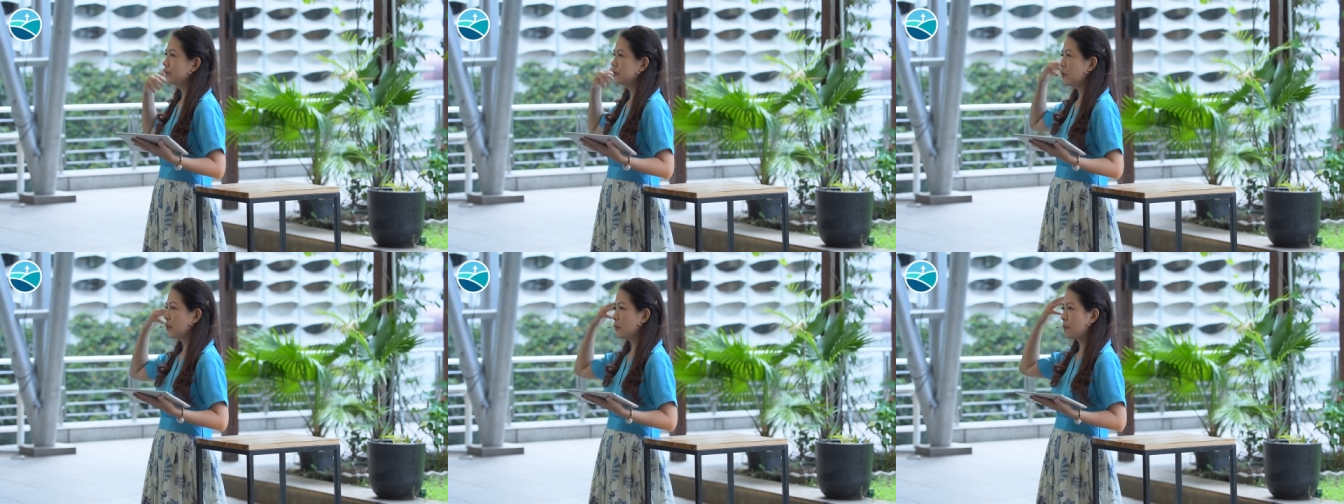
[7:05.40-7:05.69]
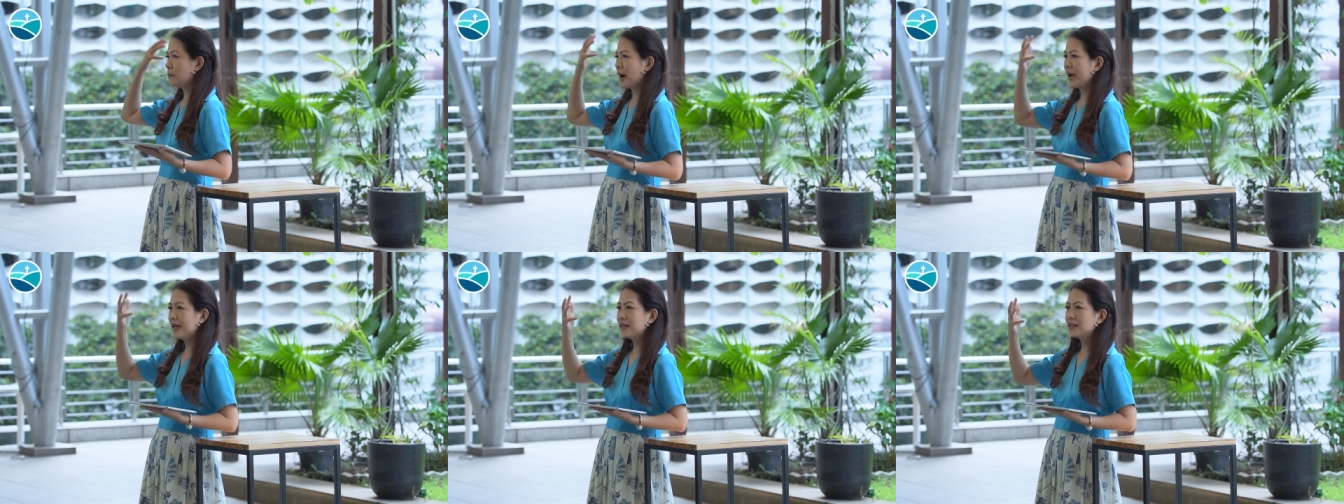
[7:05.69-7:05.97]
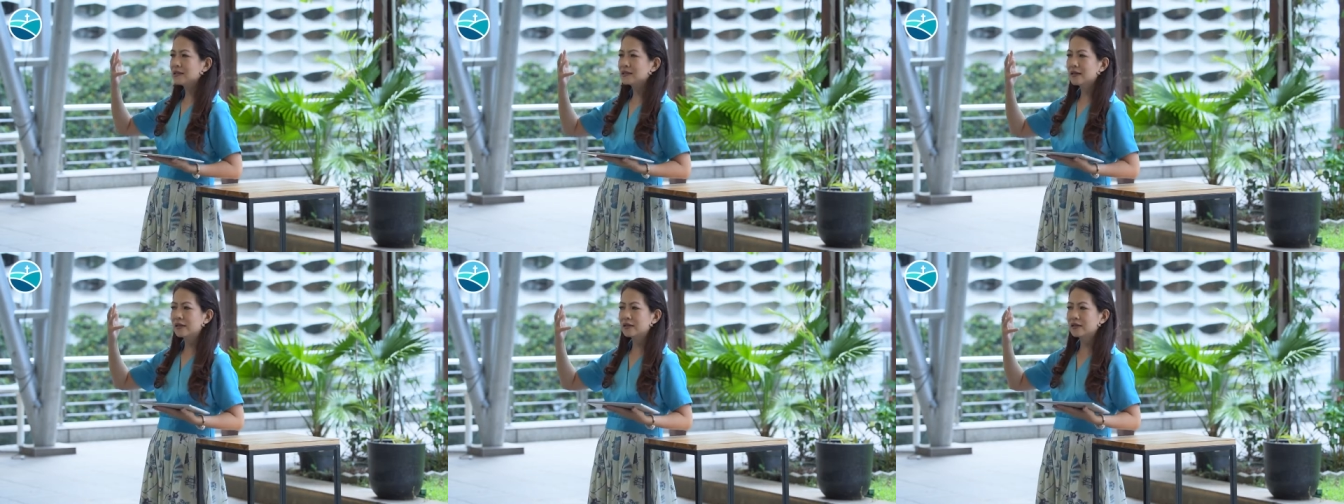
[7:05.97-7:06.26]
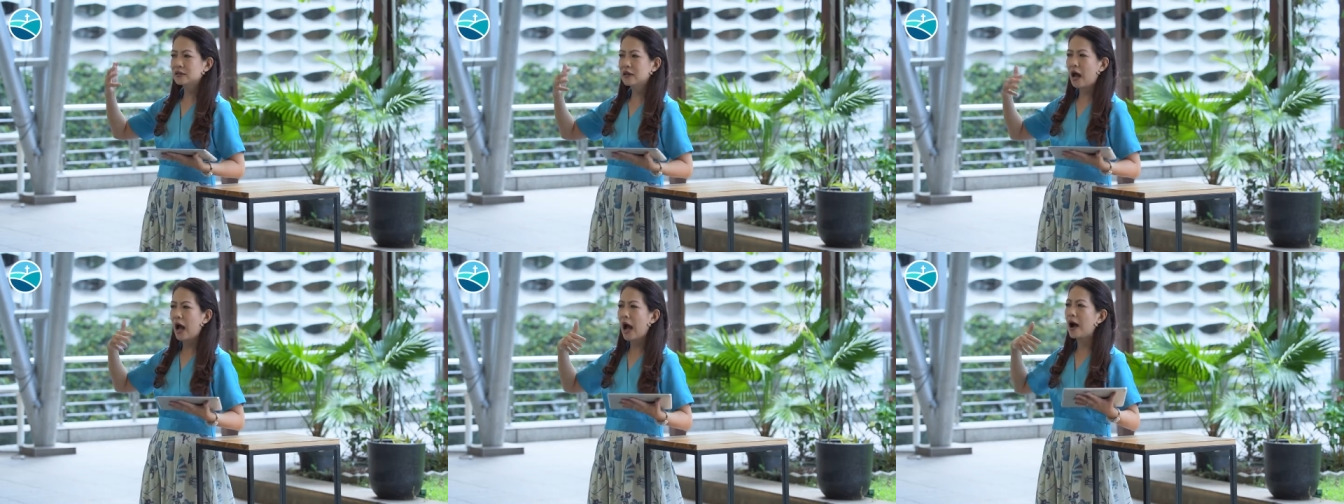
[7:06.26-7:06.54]
your mindset
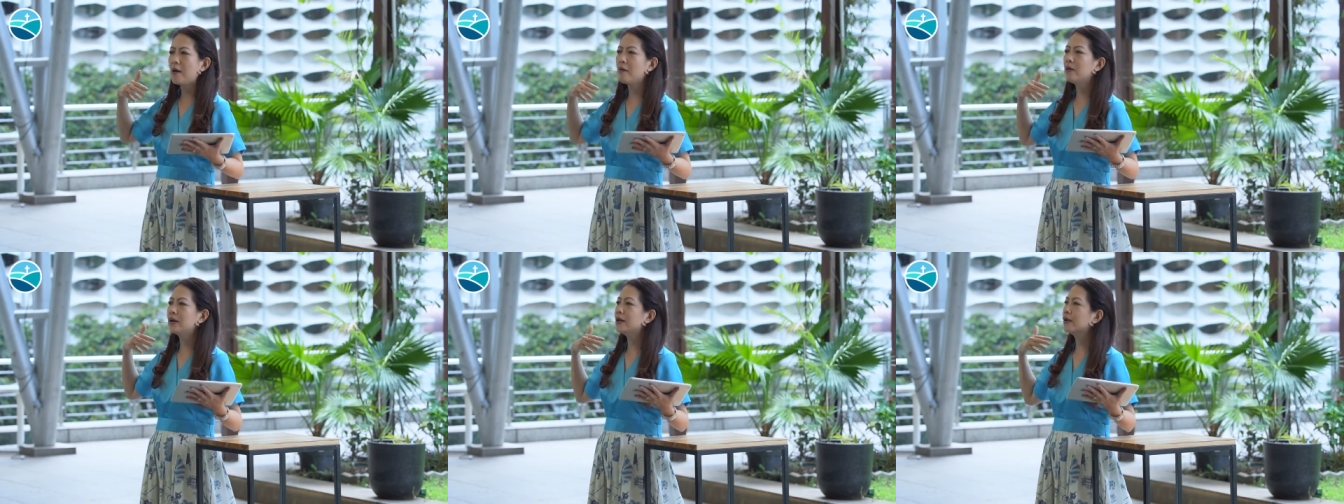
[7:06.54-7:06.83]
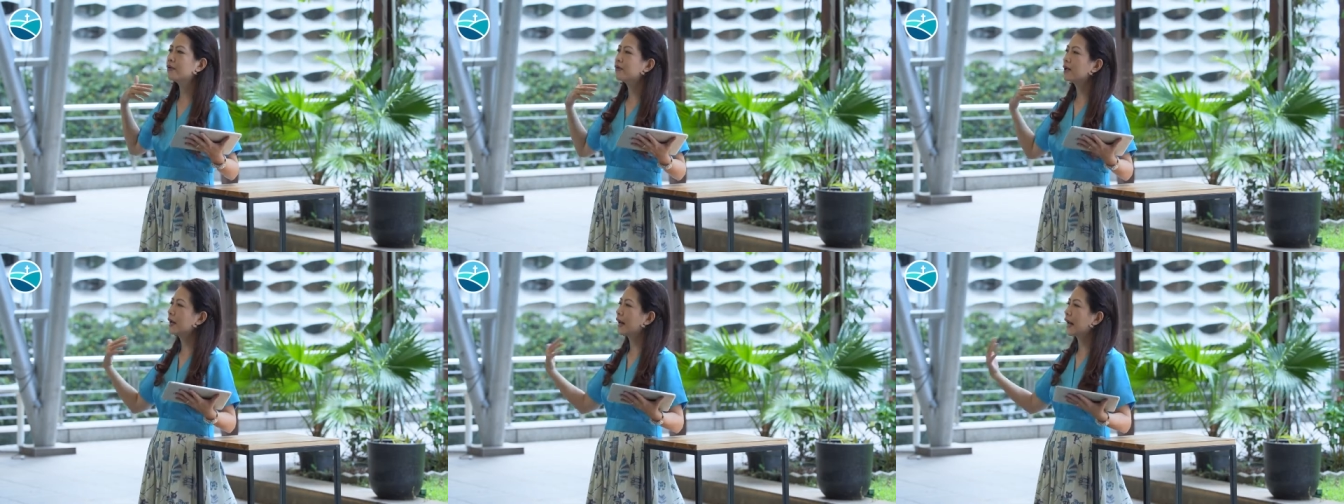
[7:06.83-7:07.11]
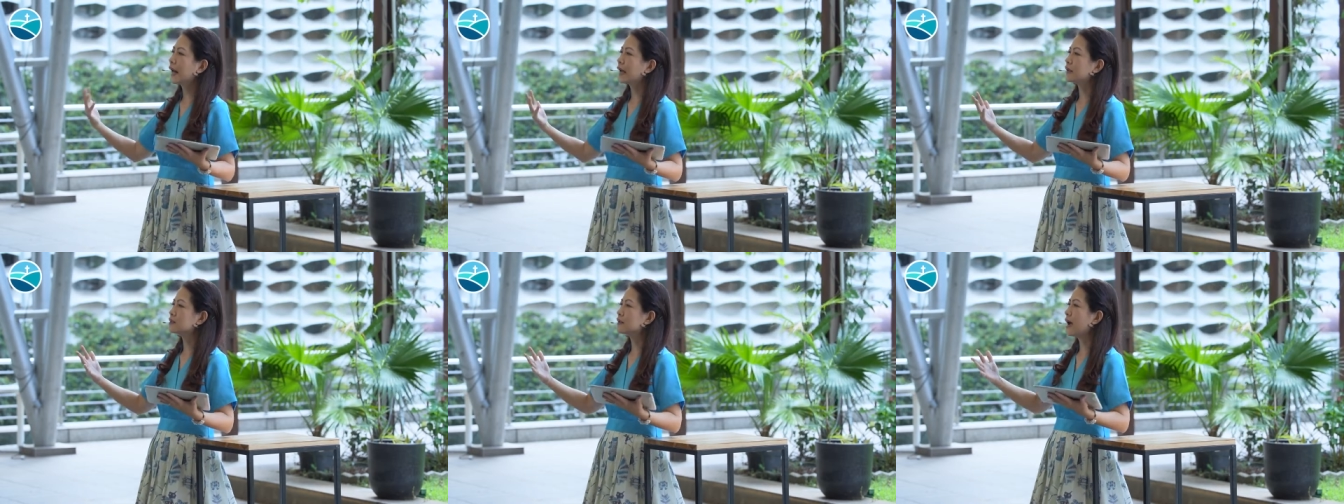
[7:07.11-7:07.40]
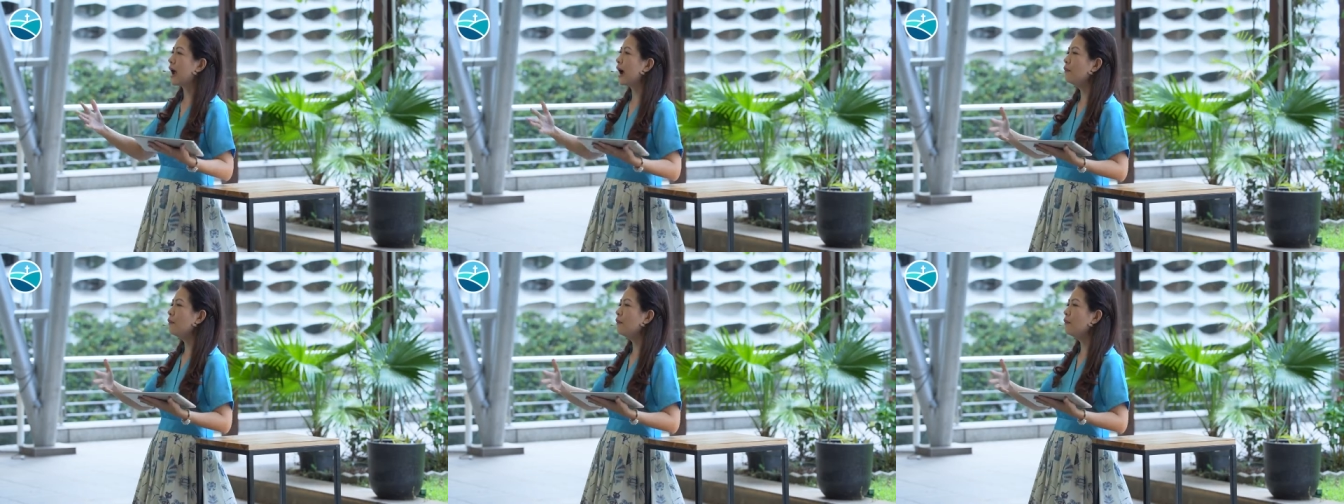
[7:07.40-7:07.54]
is that I want to relax.